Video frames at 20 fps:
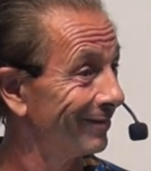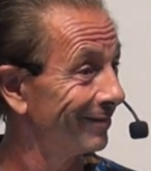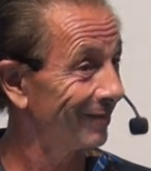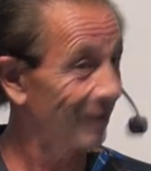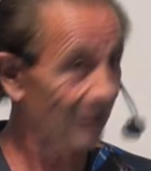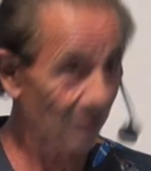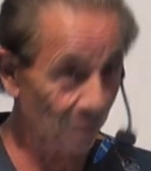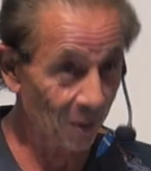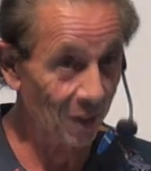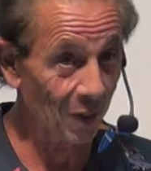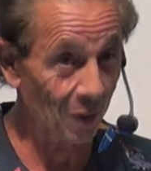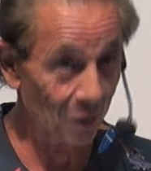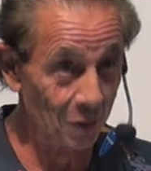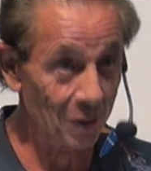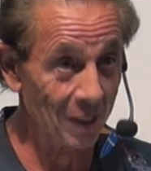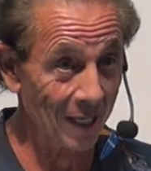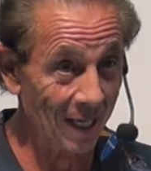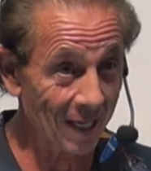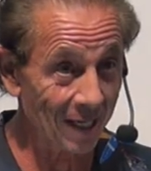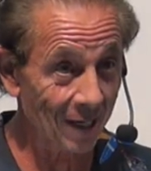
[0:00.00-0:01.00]
Does everybody
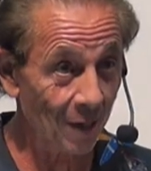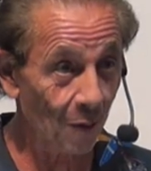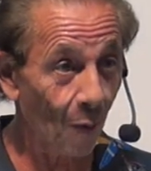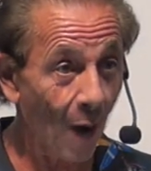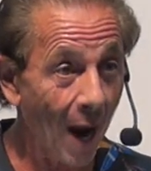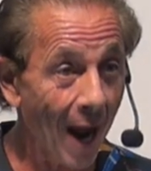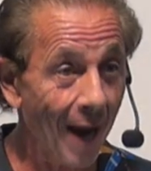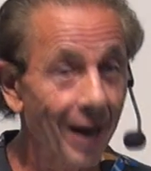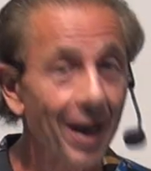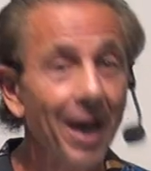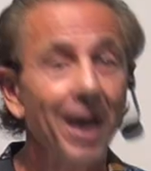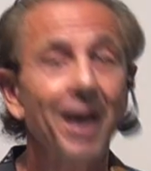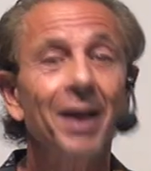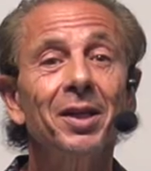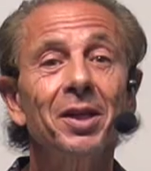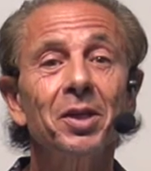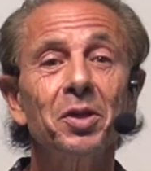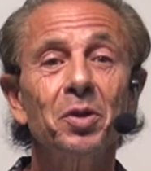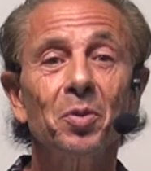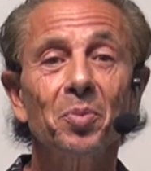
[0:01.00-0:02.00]
understand it? Why?
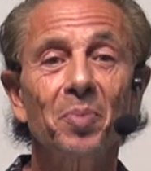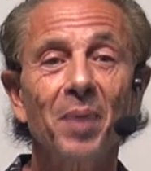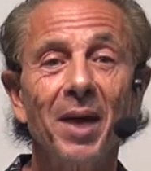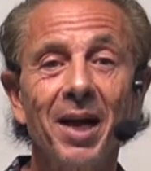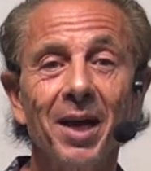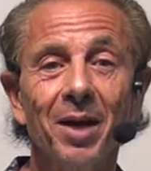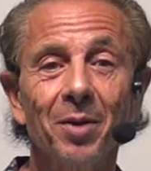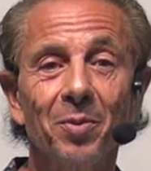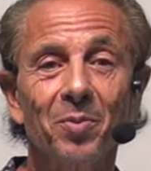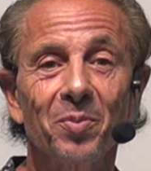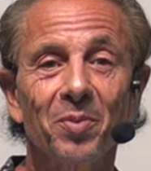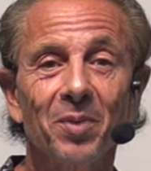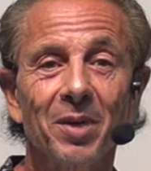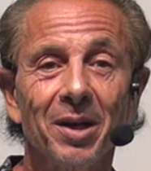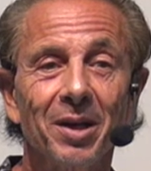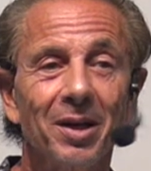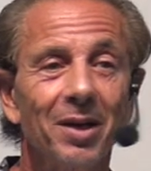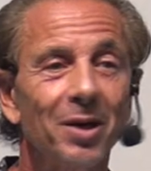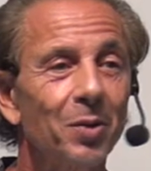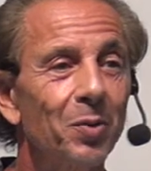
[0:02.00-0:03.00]
Unless they're paying
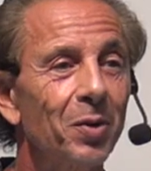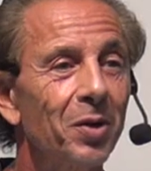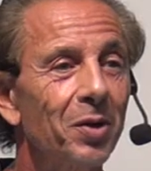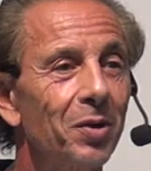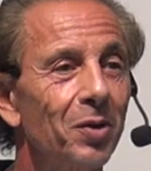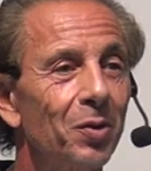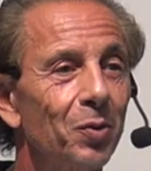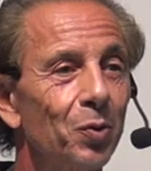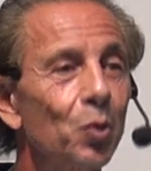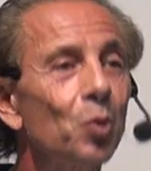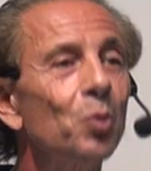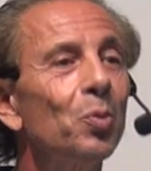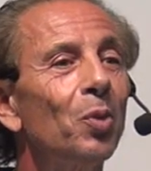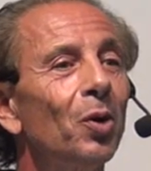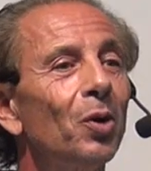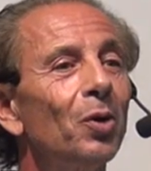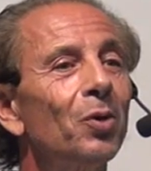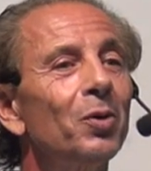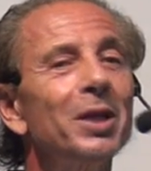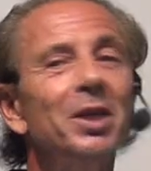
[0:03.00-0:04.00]
with
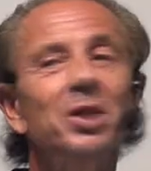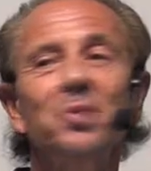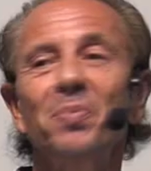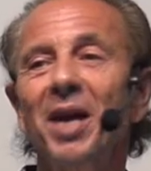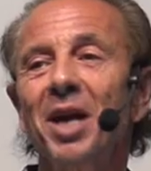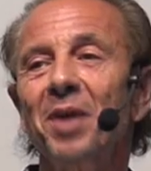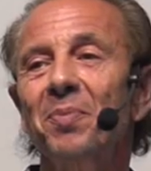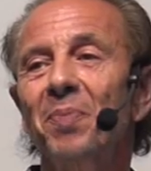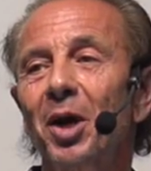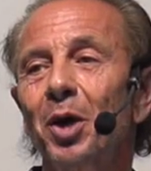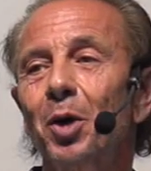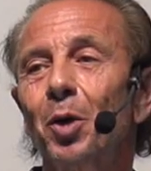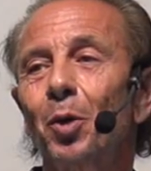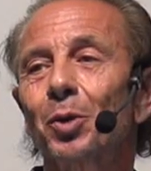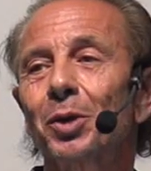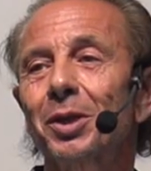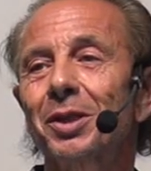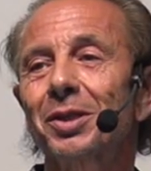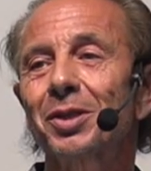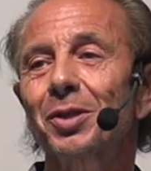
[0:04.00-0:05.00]
ruble that's backed by
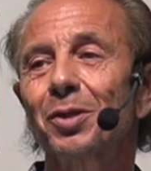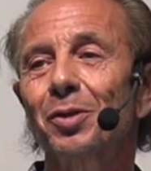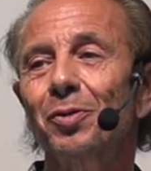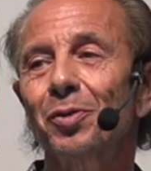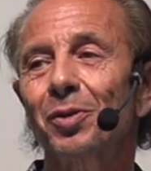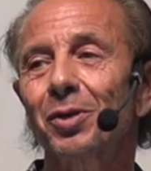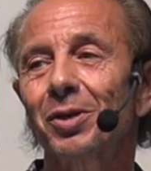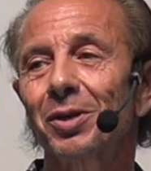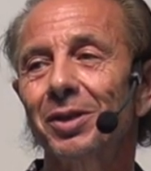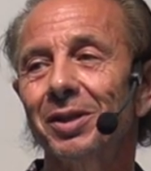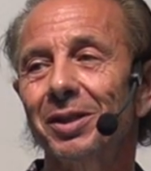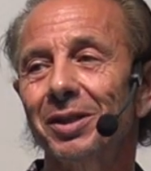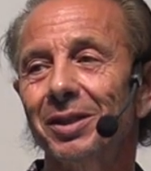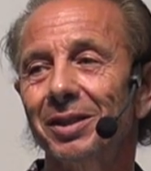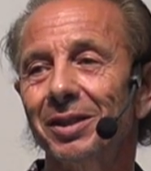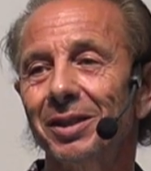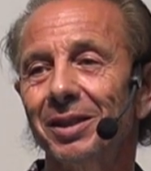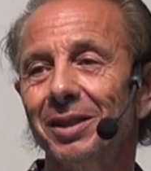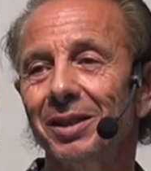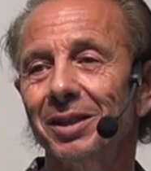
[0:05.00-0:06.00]
gold and silver.
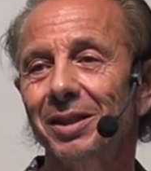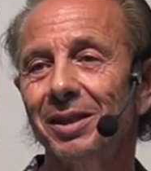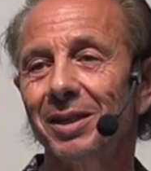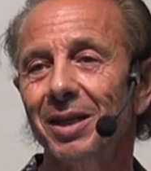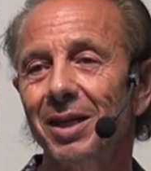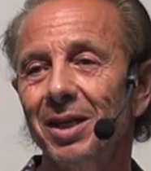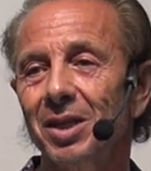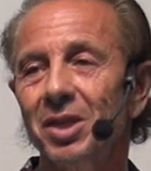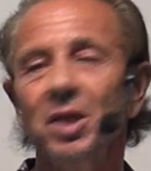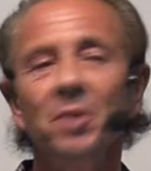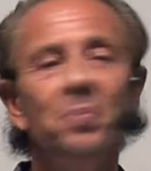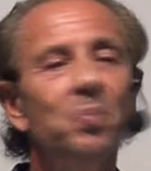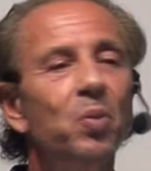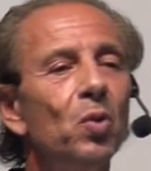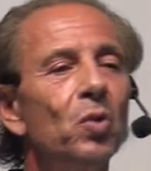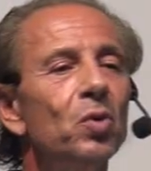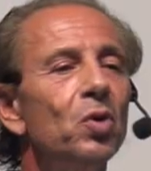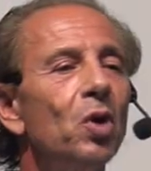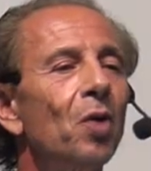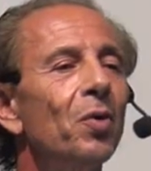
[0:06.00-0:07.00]
See,
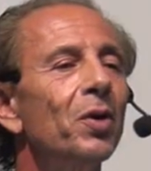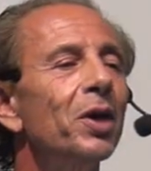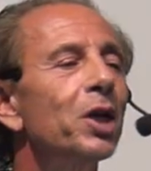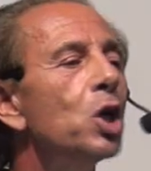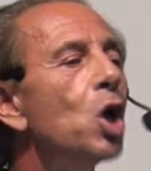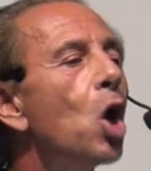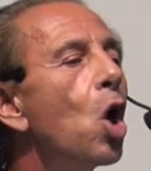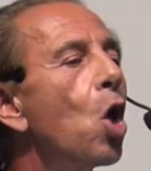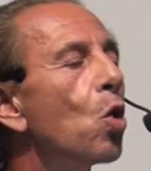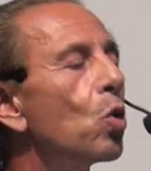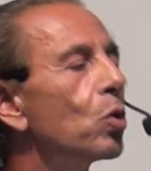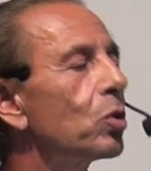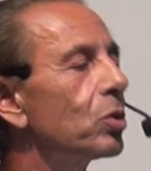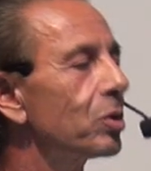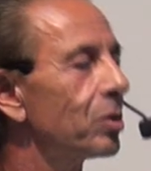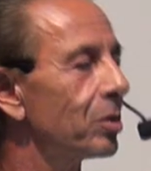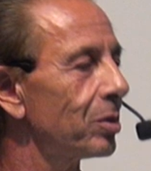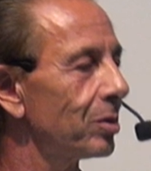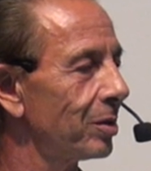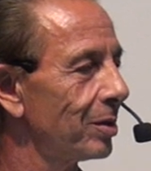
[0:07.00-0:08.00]
Putin already
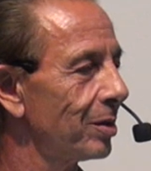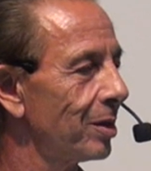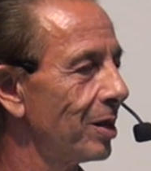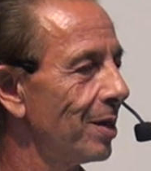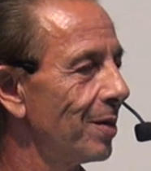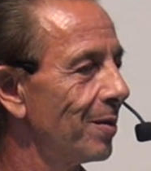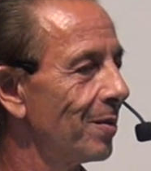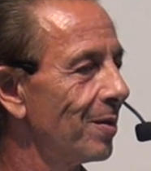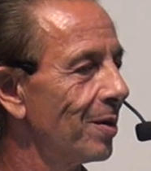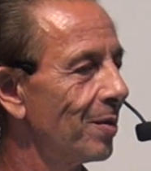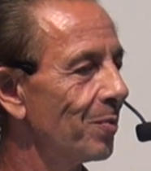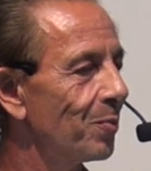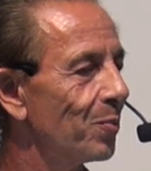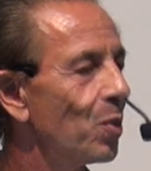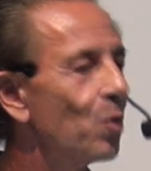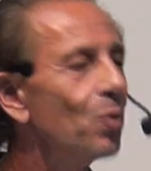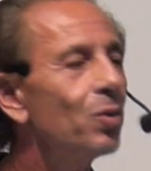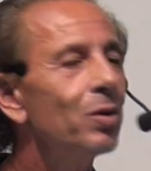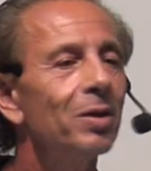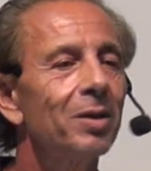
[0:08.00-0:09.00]
knows.
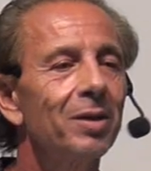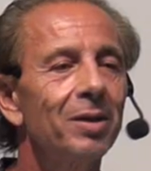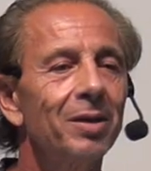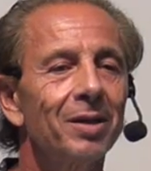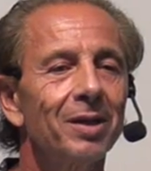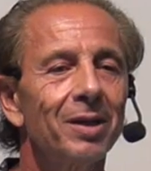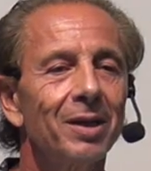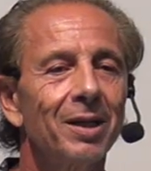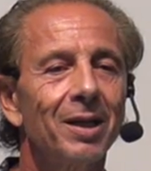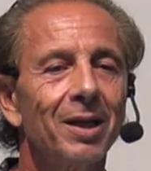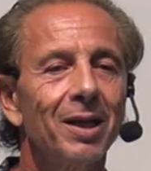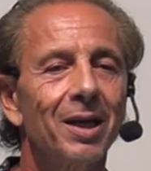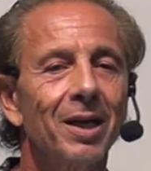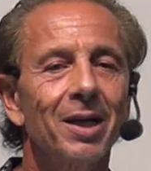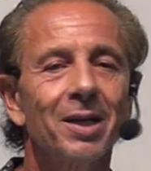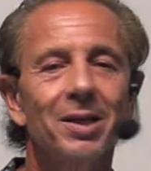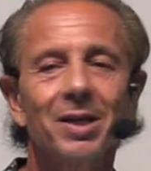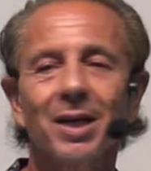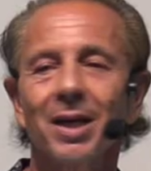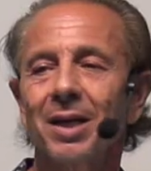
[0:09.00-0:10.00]
Putin
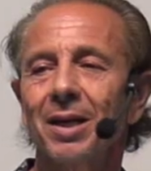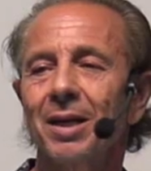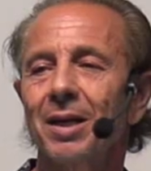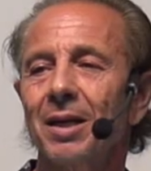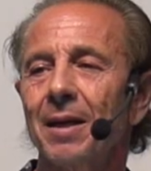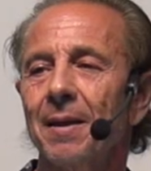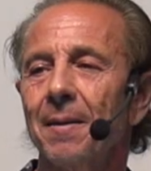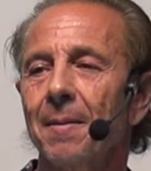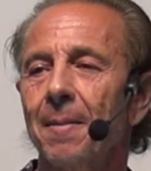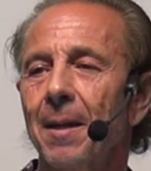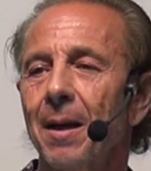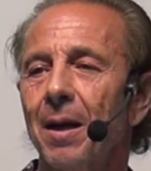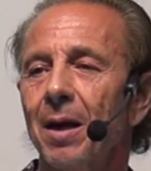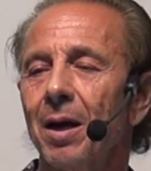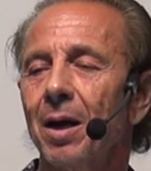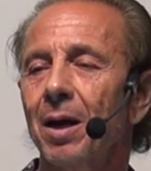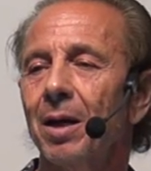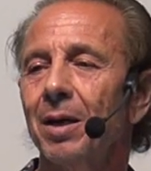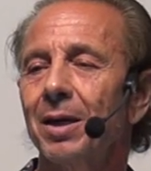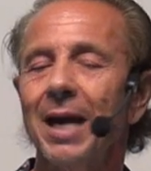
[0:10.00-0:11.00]
is a
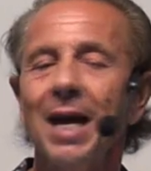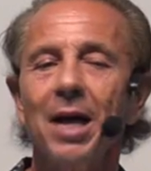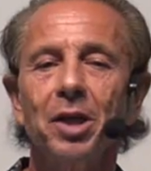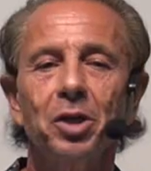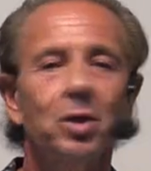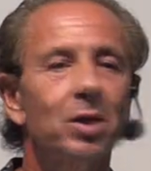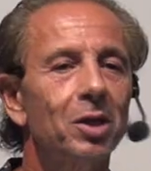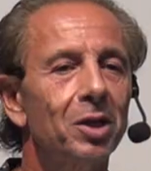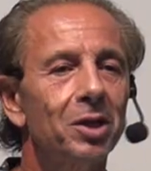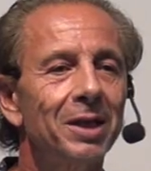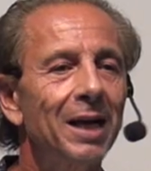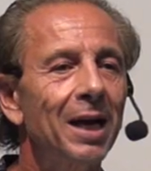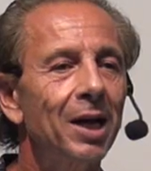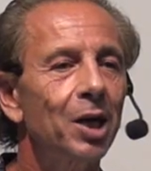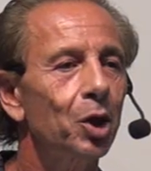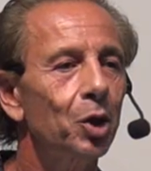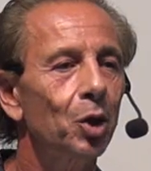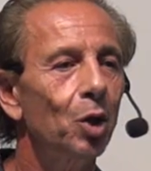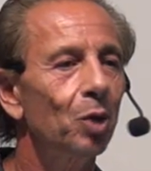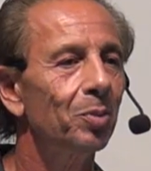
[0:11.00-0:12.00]
nationalist, not a
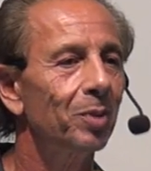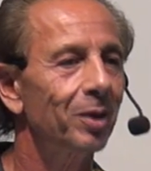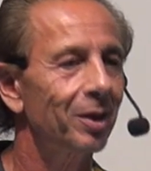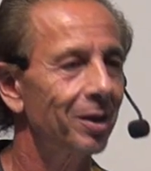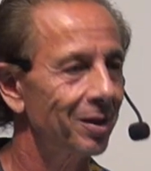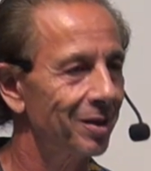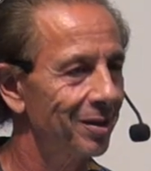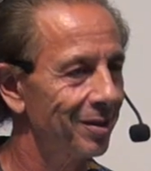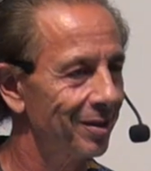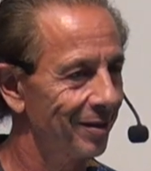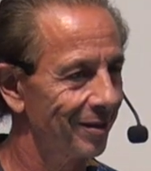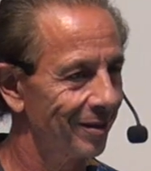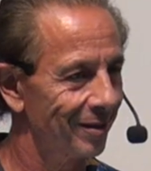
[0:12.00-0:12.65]
globalist.